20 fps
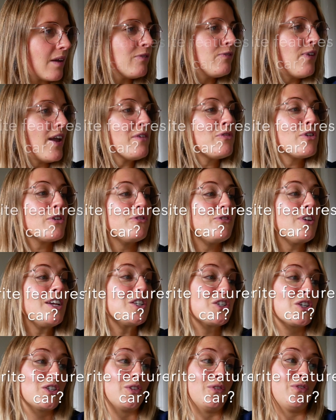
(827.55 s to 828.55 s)
Favorite
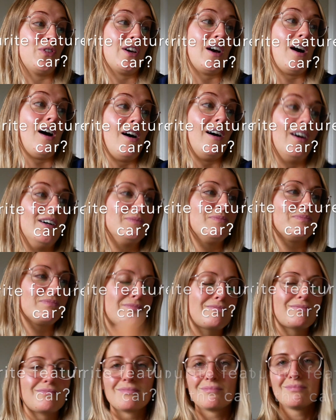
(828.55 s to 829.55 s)
features of the car?
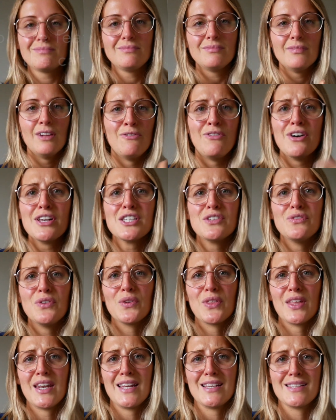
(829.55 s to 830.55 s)
First of
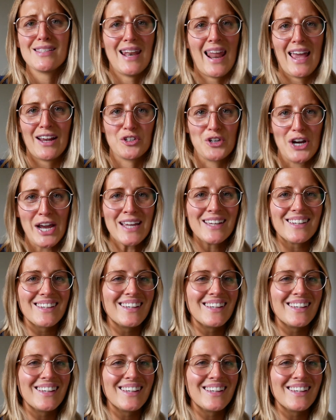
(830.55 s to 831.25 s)
all, that it's electric.